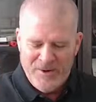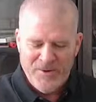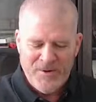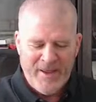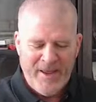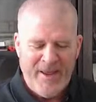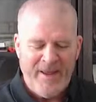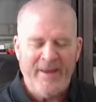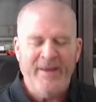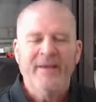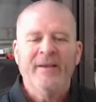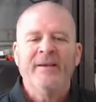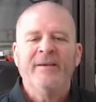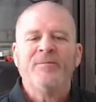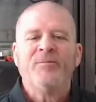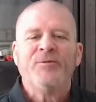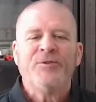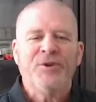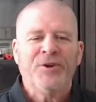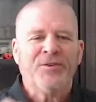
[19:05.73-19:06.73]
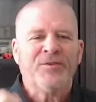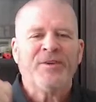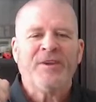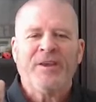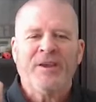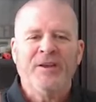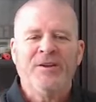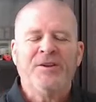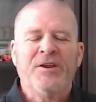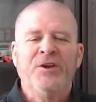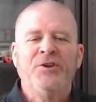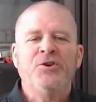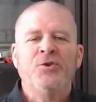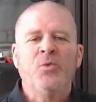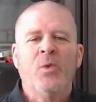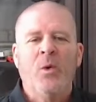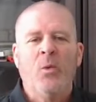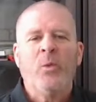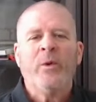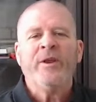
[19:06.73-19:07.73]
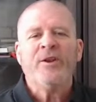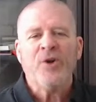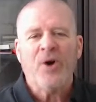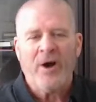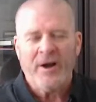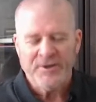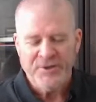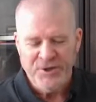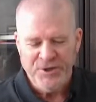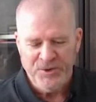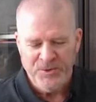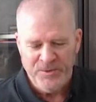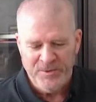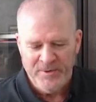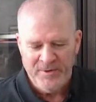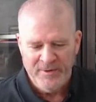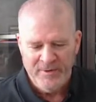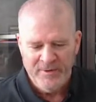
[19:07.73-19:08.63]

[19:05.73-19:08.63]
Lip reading: okay, just continue what we taught you.